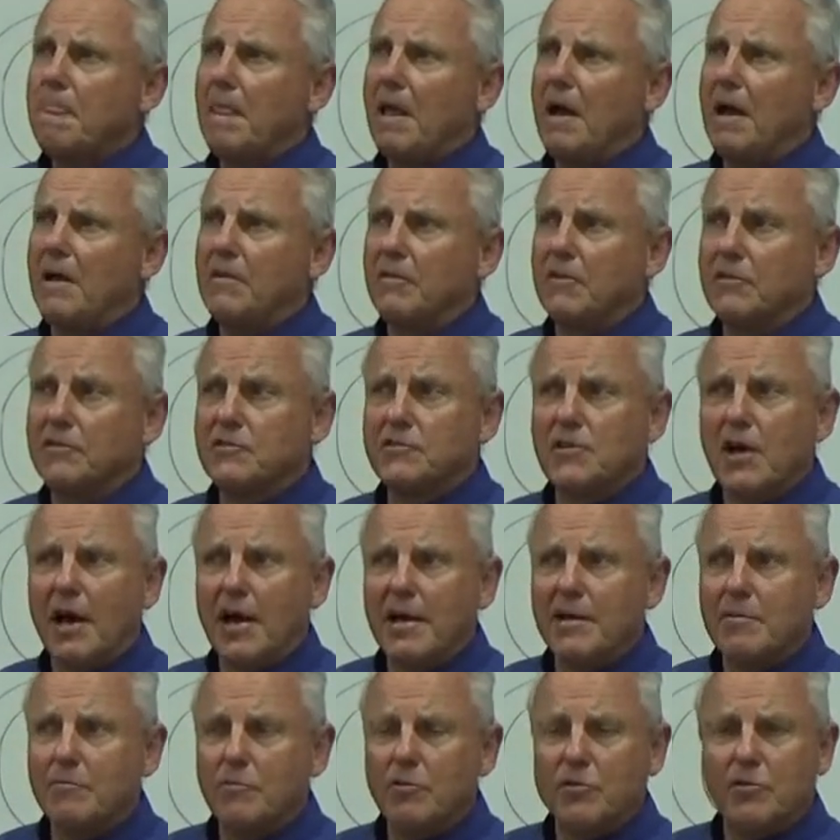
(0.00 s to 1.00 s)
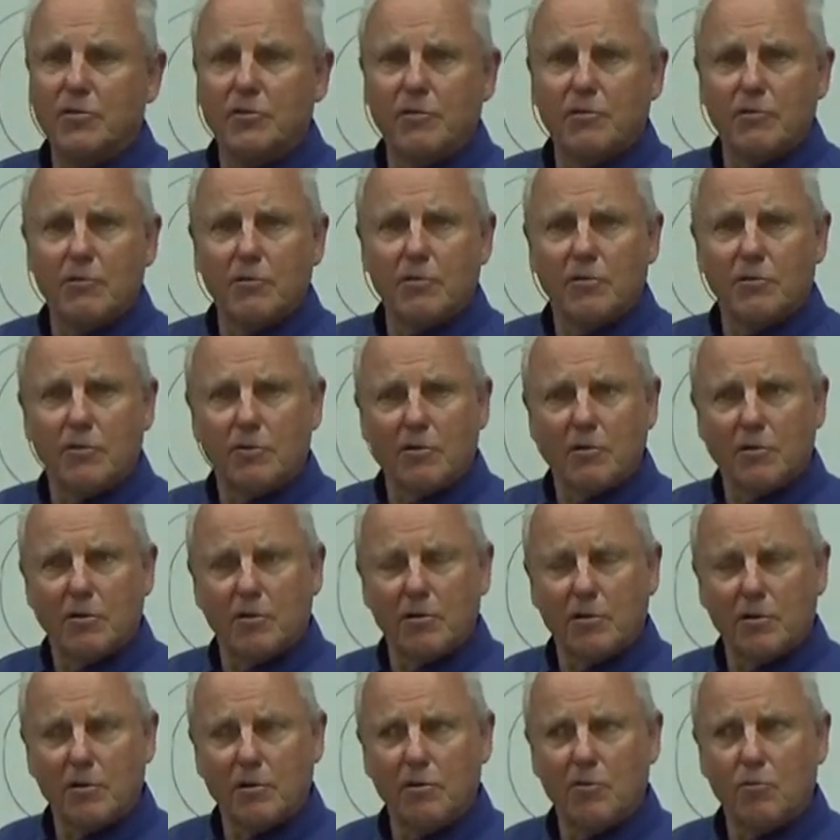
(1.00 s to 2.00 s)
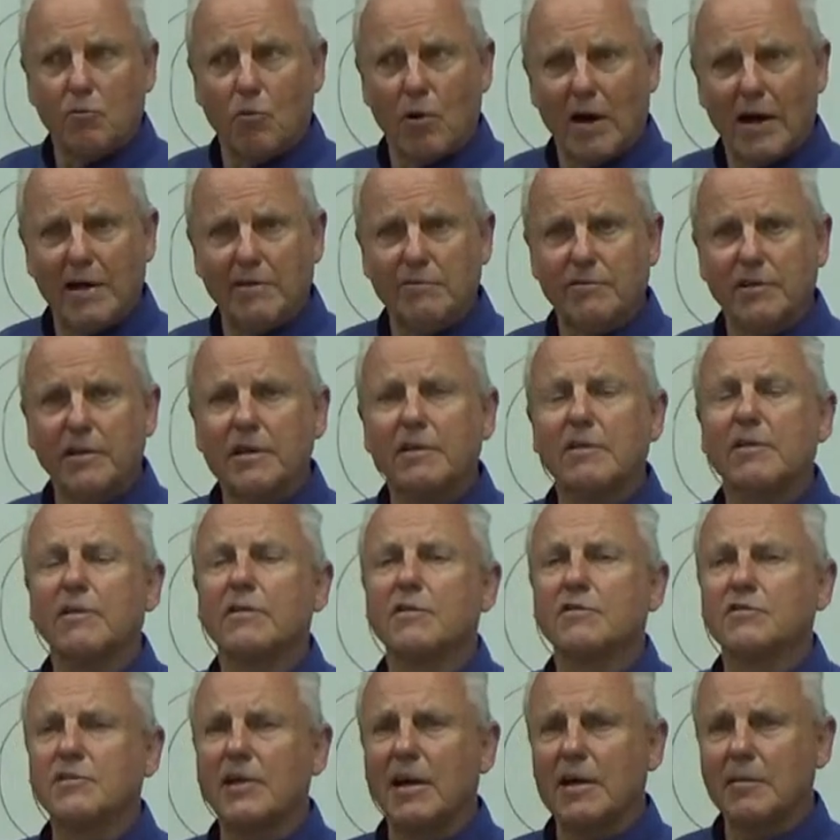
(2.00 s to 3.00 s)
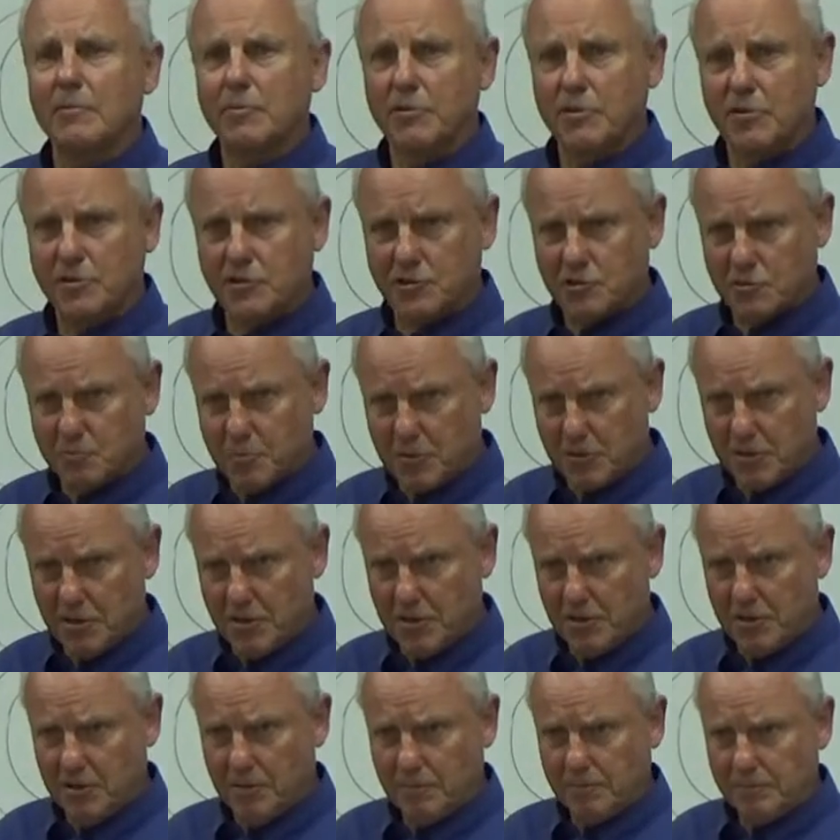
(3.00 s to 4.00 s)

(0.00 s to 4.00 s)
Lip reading: and the same with the wavelength and the same with the speed.